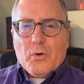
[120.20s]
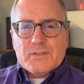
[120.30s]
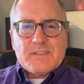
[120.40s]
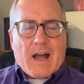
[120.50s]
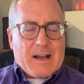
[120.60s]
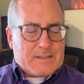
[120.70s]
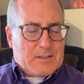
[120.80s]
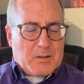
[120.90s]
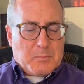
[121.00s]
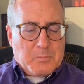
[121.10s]
socks and
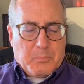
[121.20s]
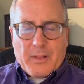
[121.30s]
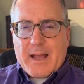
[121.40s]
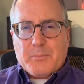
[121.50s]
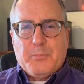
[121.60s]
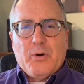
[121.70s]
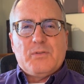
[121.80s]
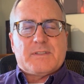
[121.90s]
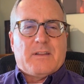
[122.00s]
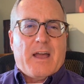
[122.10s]
the black
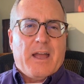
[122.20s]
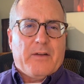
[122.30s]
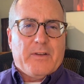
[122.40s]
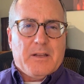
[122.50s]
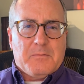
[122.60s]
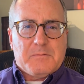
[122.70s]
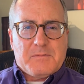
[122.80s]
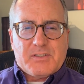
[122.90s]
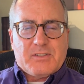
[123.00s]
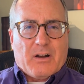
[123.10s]
boots and the heavy
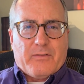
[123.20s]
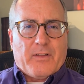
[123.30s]
stuff,